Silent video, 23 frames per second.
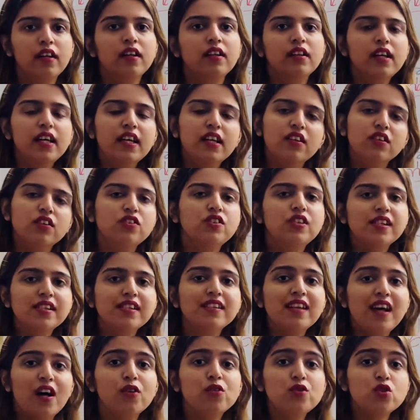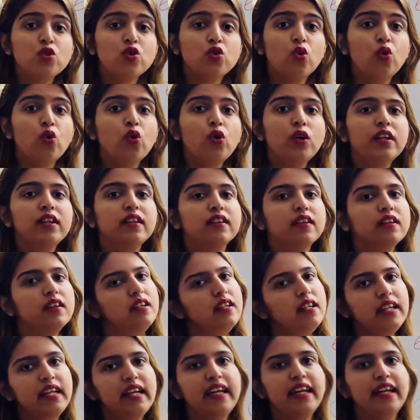The energy is now stored in the
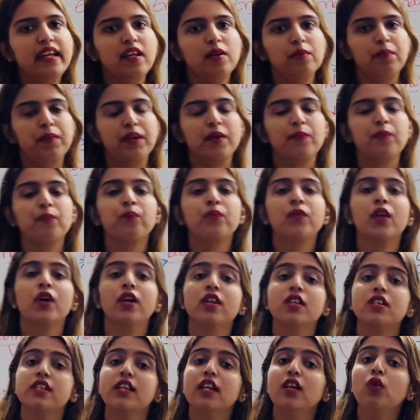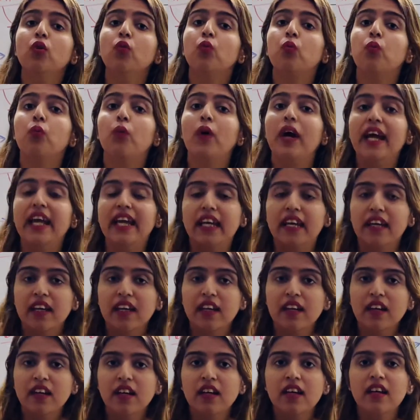ATP. Till when?
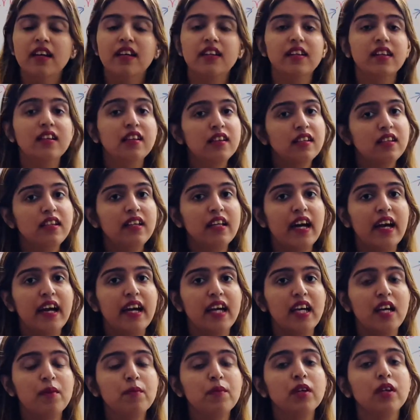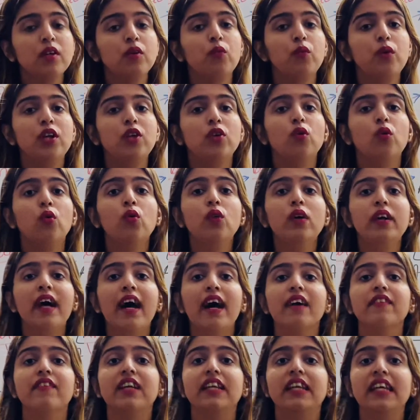Till the time we don't
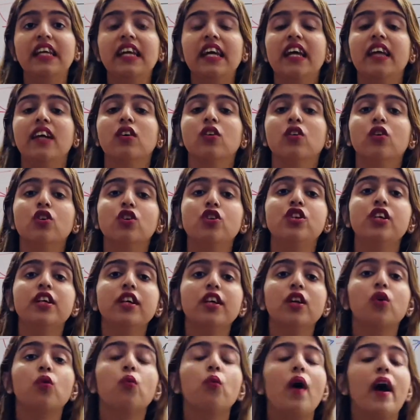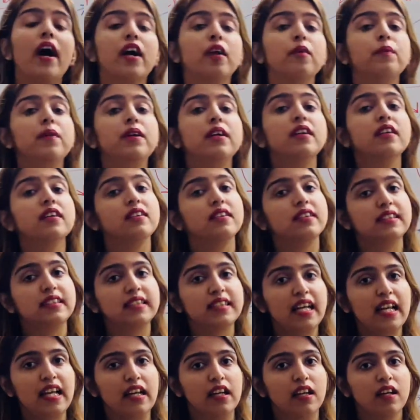have any energy requirement in the
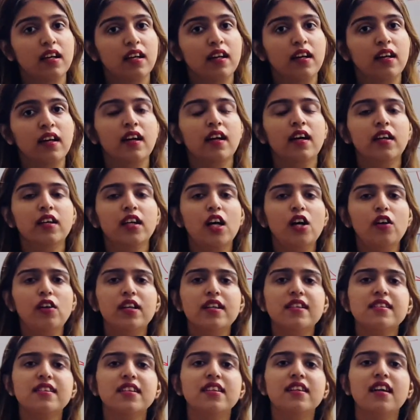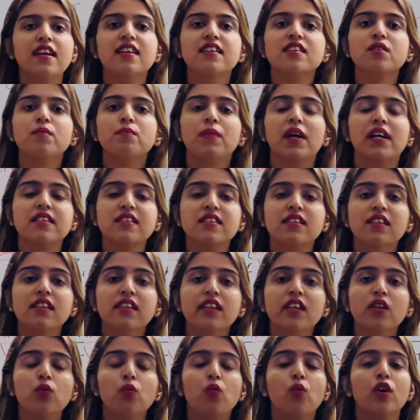cell. Now let's say there is a muscle
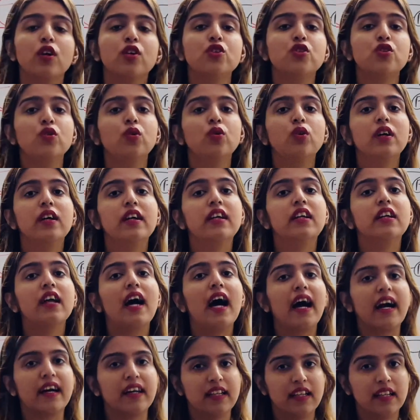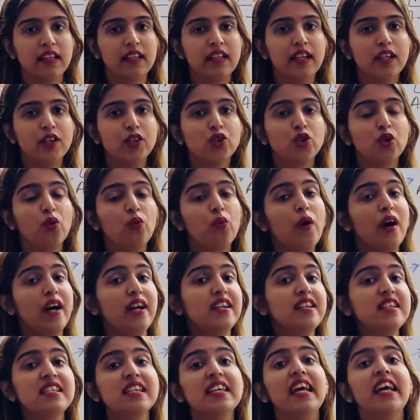that wants to contract. It
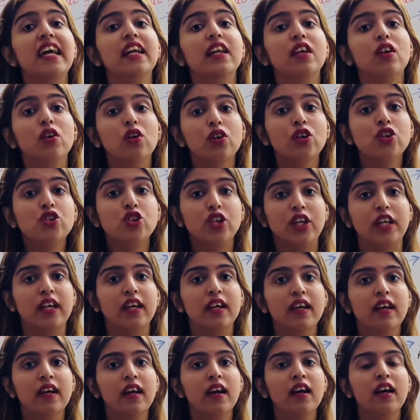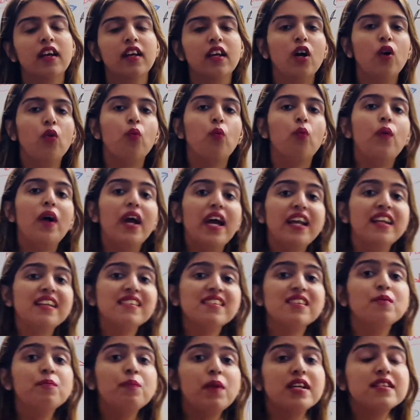requires energy. Now where is
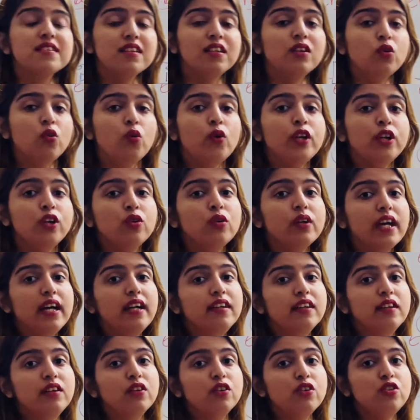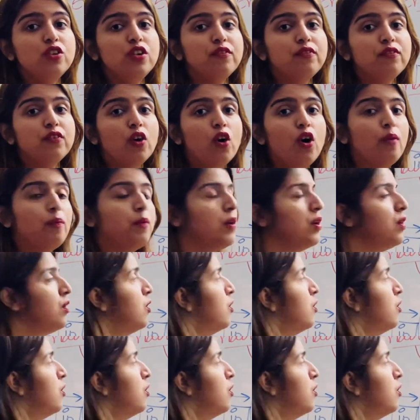the muscle going to get energy from?